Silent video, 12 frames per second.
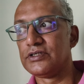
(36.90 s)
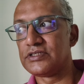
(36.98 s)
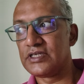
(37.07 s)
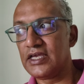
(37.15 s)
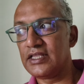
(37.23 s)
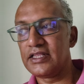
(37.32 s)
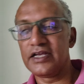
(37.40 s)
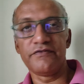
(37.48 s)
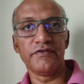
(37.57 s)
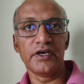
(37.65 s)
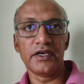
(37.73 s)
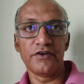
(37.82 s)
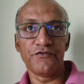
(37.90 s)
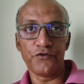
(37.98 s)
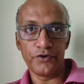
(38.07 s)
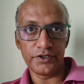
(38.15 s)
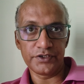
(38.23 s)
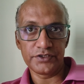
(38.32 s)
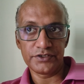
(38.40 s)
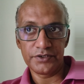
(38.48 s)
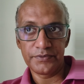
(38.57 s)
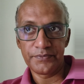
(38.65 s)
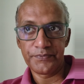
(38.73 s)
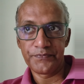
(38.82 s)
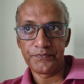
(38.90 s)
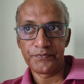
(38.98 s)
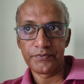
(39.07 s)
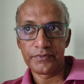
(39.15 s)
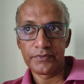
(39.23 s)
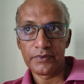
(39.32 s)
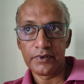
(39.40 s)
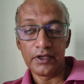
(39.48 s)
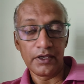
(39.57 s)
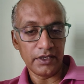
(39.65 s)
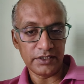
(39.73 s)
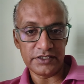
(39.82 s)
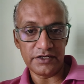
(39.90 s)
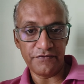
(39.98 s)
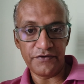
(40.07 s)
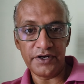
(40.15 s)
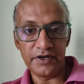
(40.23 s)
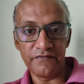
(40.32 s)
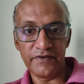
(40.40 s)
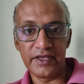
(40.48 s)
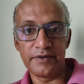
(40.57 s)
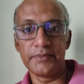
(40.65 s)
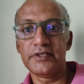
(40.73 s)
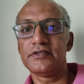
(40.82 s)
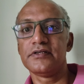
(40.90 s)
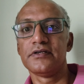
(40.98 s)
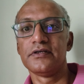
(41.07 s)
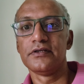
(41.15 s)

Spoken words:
say that we are in a forest. It's a different environment.